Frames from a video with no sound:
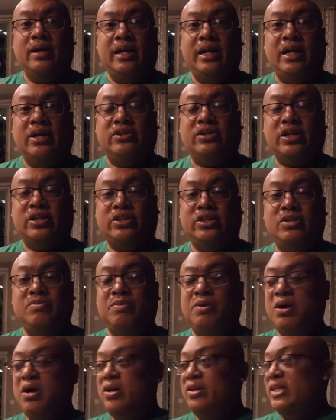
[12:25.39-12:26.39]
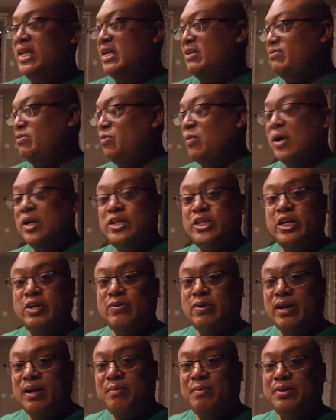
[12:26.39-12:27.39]
I'll talk to you tomorrow. Thanks for watching
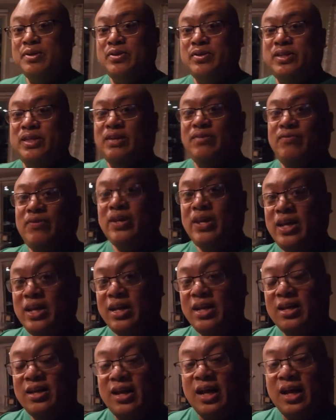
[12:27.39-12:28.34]
Ronnie Bizzle TV.